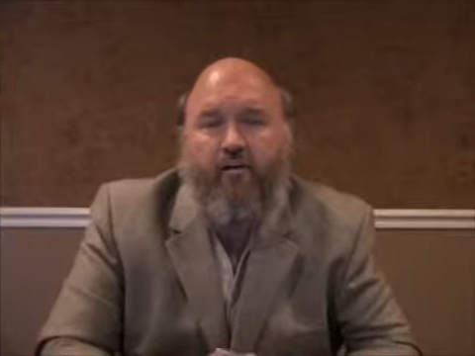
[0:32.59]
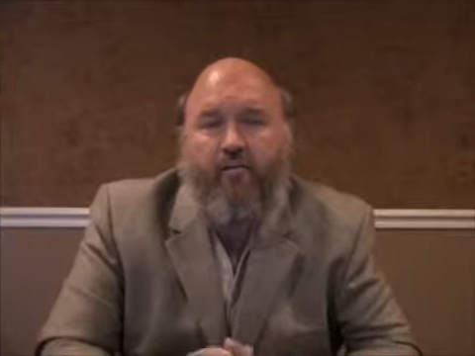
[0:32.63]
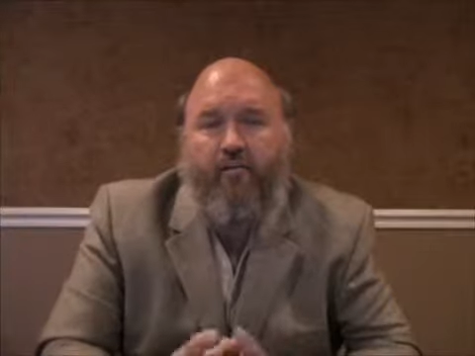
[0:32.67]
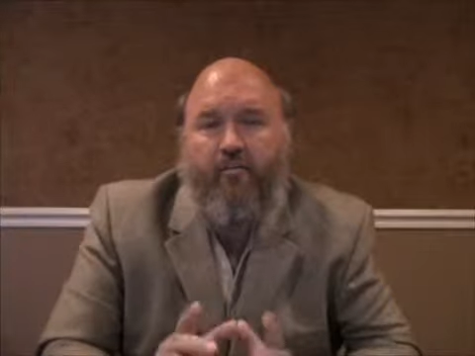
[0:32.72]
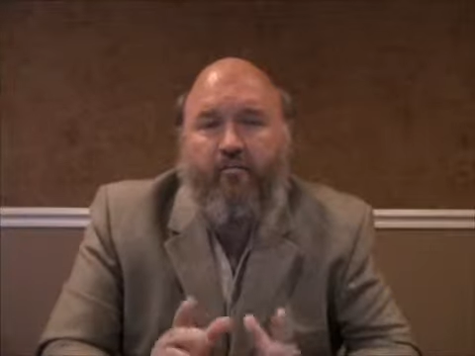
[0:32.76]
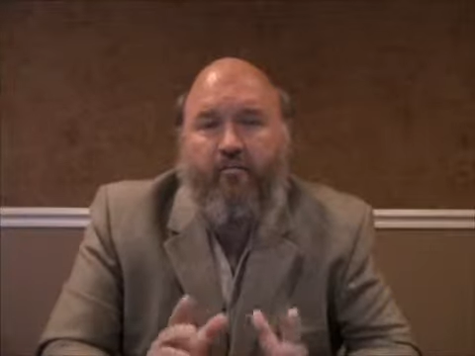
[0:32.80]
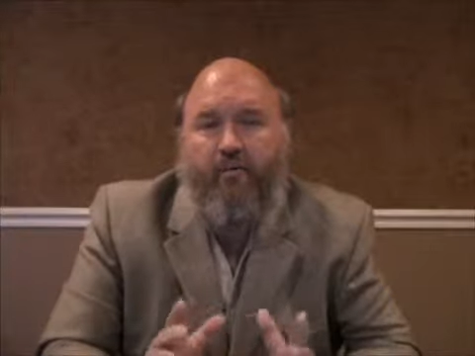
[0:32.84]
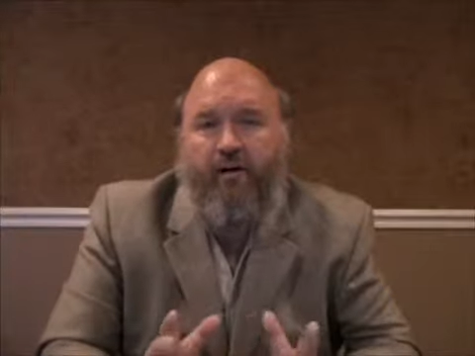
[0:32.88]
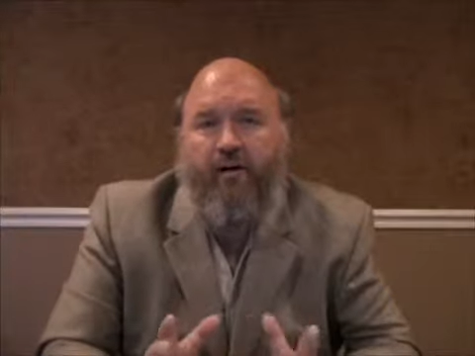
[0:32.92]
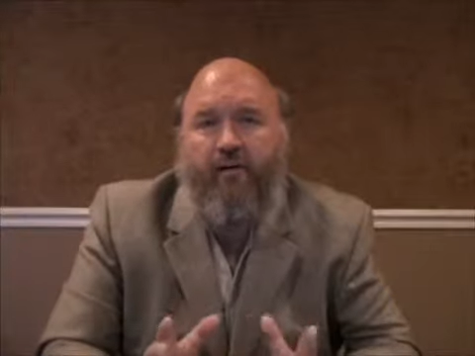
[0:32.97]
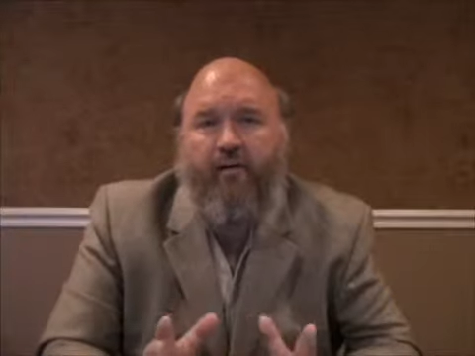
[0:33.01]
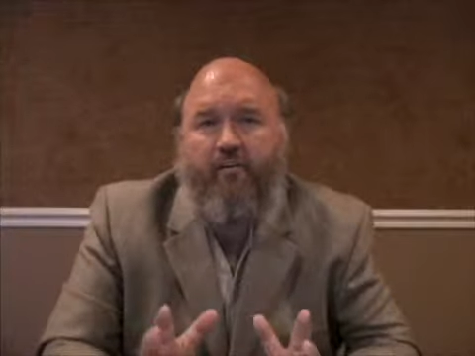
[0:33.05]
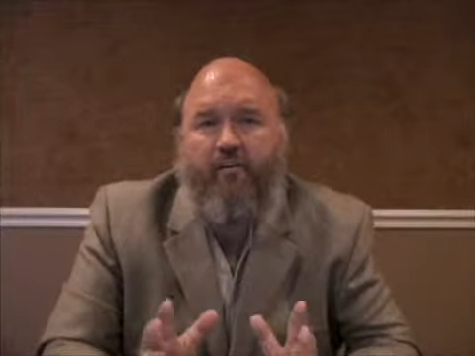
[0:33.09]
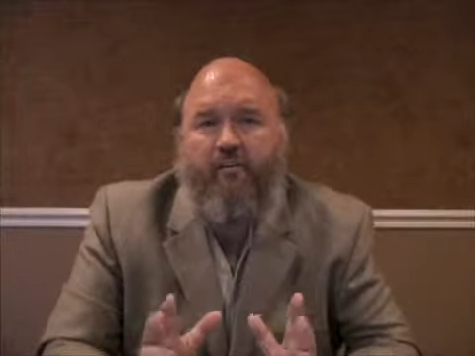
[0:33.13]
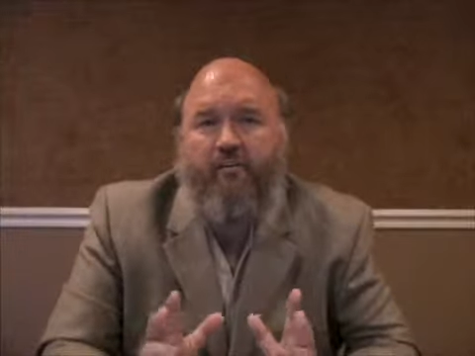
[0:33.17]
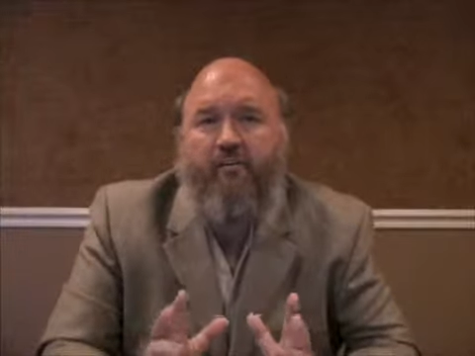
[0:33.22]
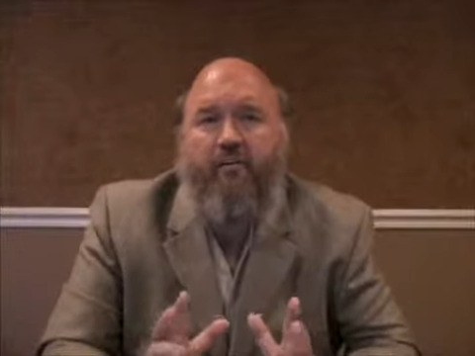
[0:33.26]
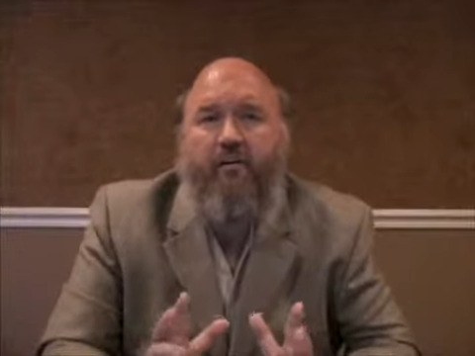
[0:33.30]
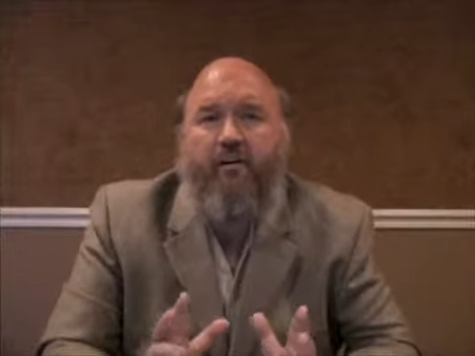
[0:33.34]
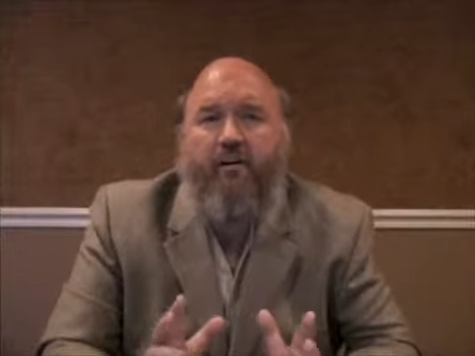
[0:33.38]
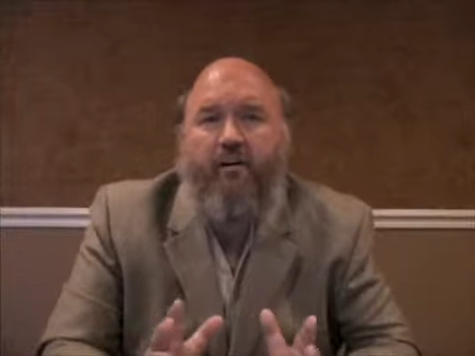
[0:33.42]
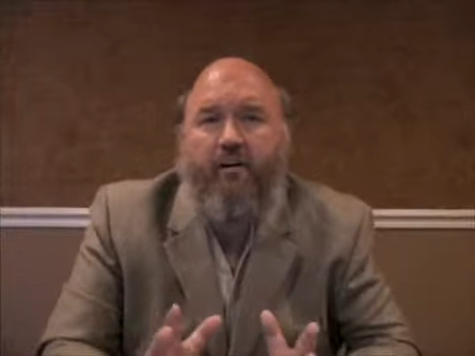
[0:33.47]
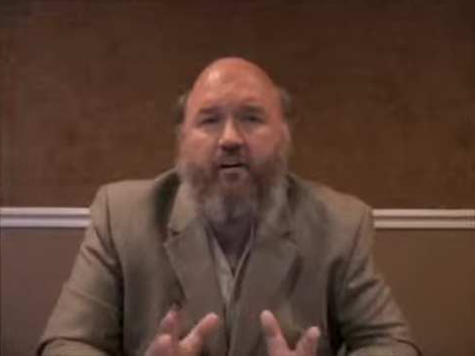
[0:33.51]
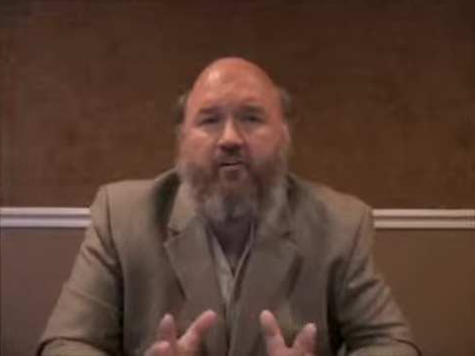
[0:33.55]
the brain is
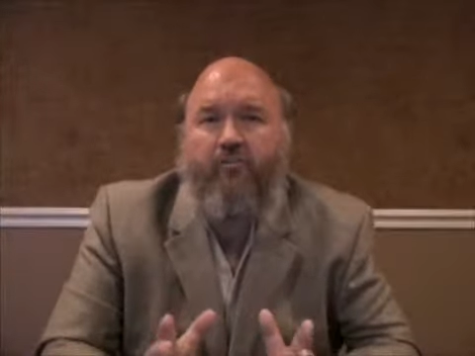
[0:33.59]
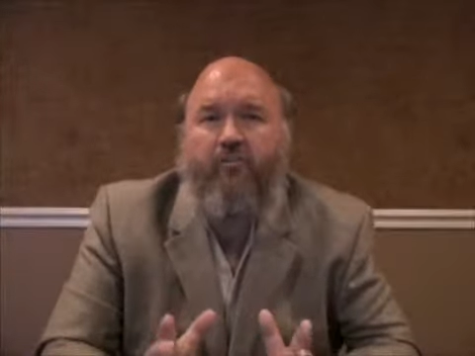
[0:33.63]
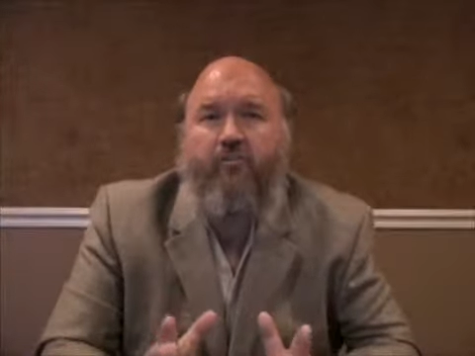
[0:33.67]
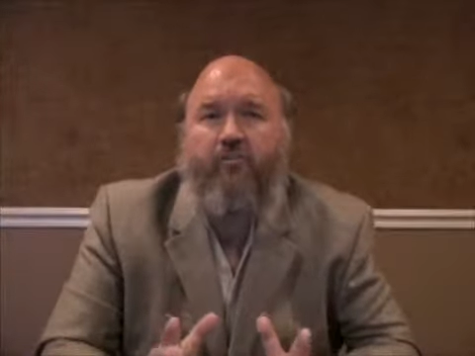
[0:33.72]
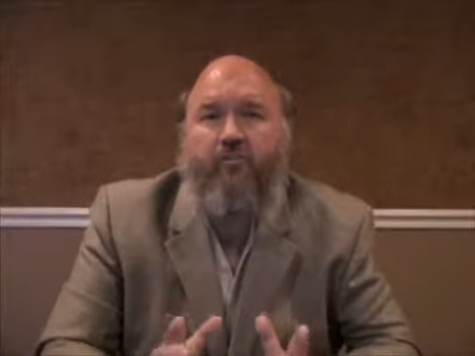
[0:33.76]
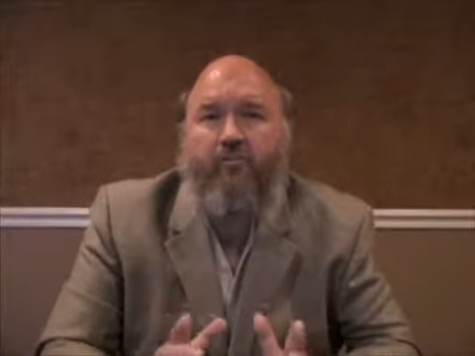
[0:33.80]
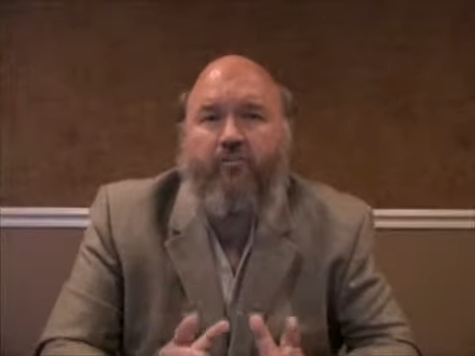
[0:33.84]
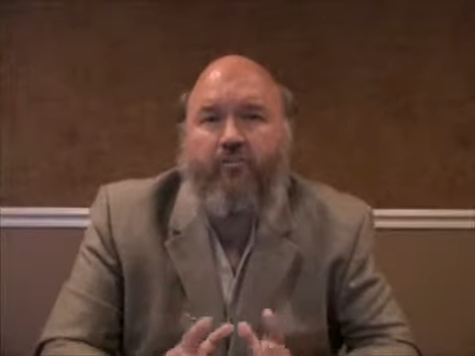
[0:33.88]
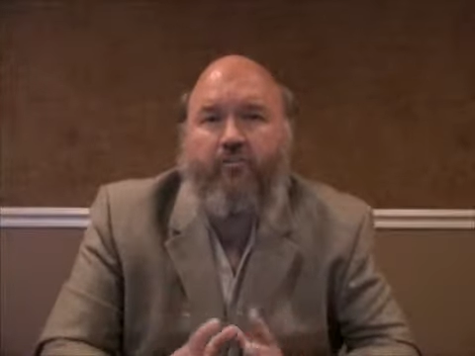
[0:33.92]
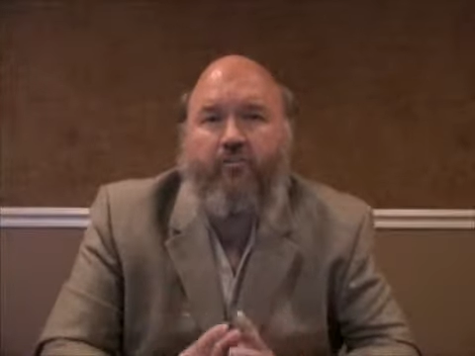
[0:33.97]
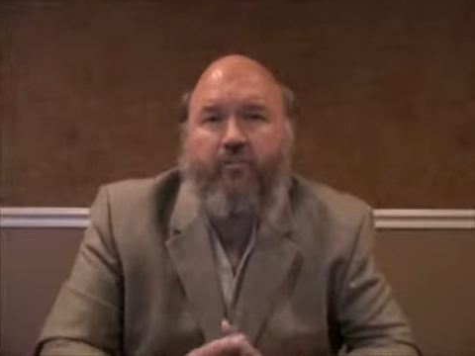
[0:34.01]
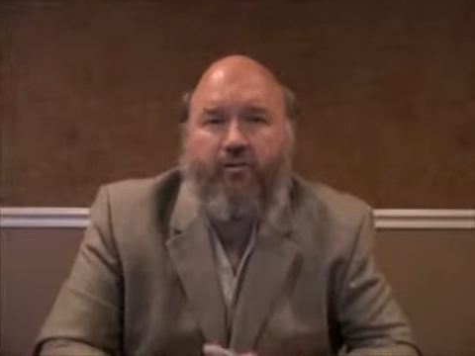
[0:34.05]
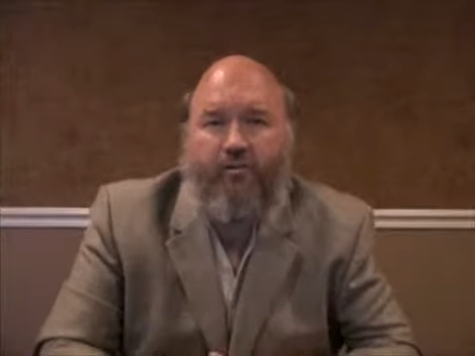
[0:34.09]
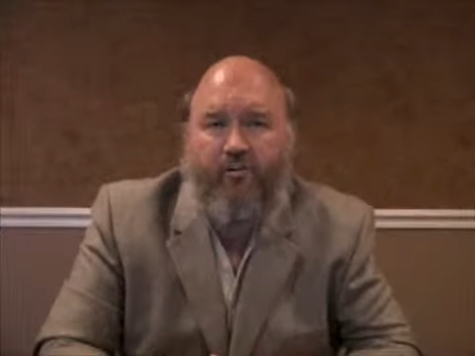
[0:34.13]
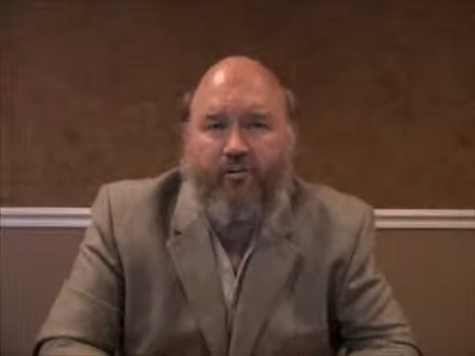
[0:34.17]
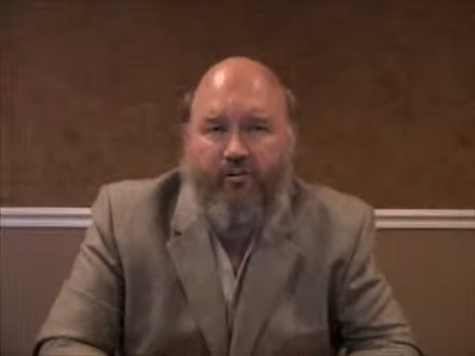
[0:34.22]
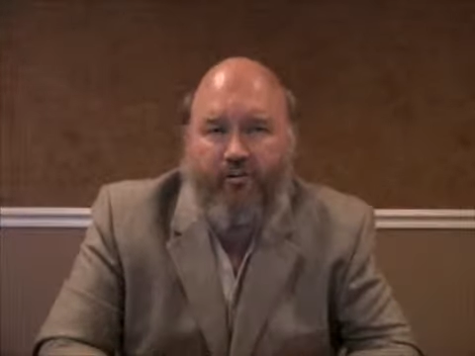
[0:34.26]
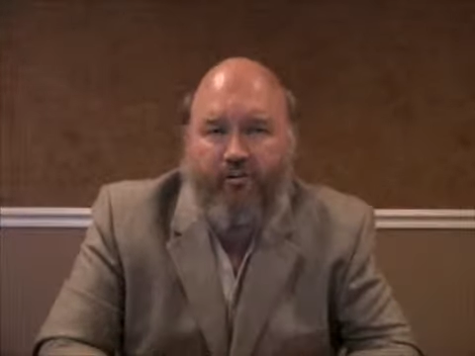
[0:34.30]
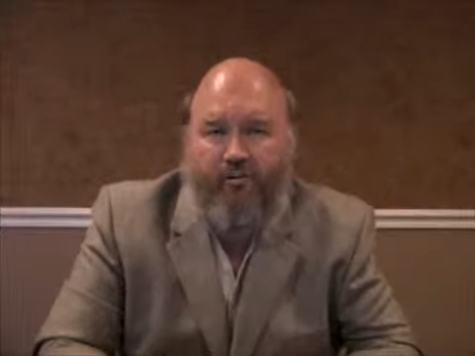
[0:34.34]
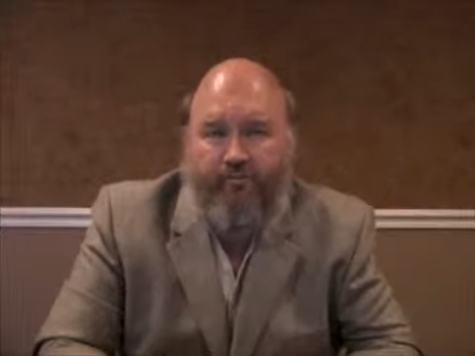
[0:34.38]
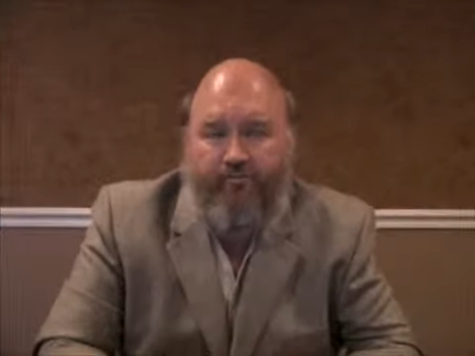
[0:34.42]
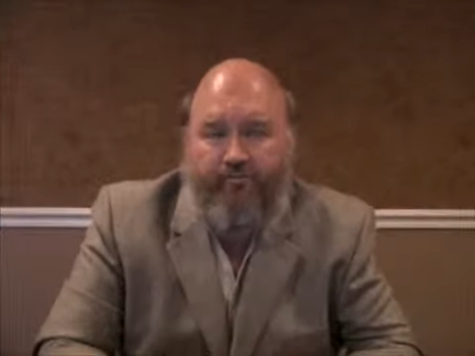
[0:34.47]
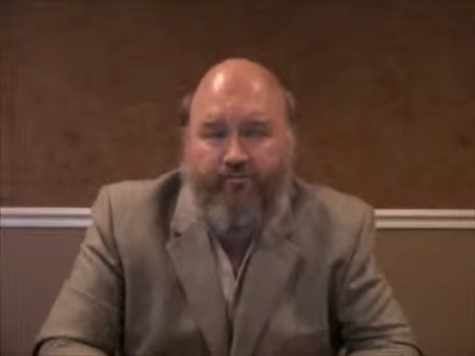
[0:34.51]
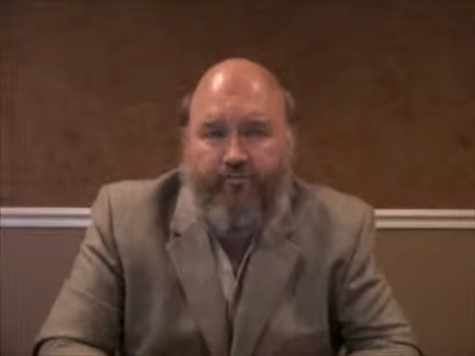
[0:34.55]
an electrical
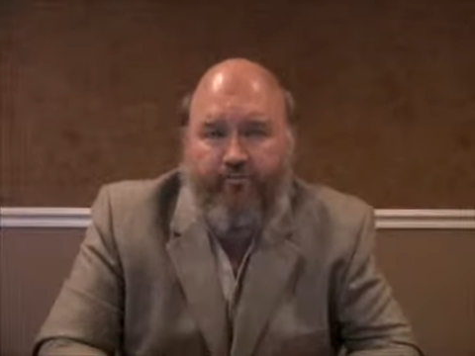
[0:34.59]
circuit.